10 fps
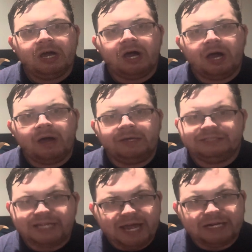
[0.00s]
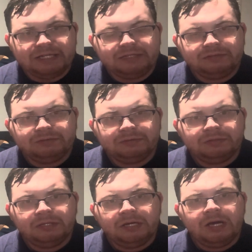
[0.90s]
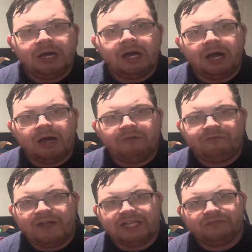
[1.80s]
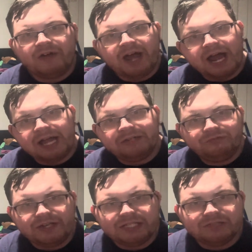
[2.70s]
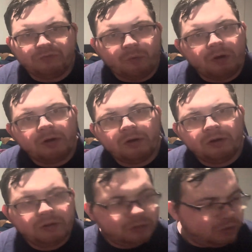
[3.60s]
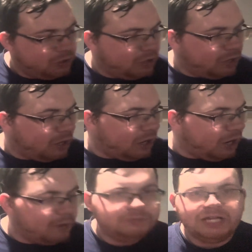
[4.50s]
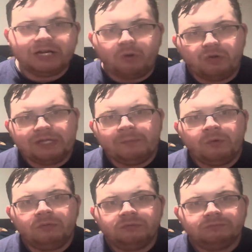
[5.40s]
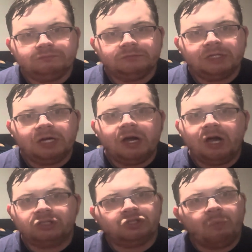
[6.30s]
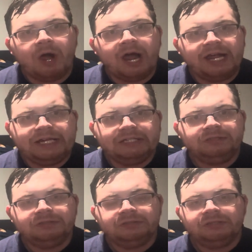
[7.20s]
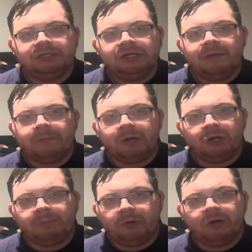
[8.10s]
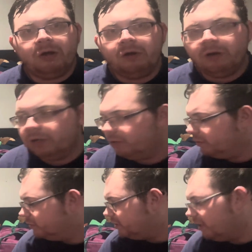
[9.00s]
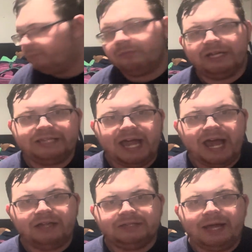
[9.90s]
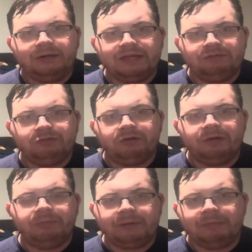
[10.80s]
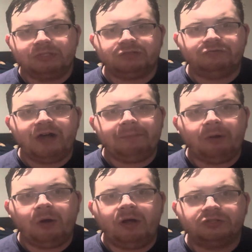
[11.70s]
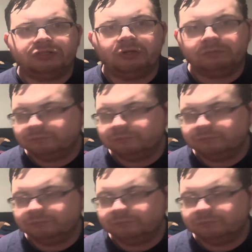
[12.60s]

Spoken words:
Zen, Phase 5, Phase 4, Zen Gold Label, Hustle Wine, Burner Pearl, something like that. That would give you pretty much a 5-ball arsenal.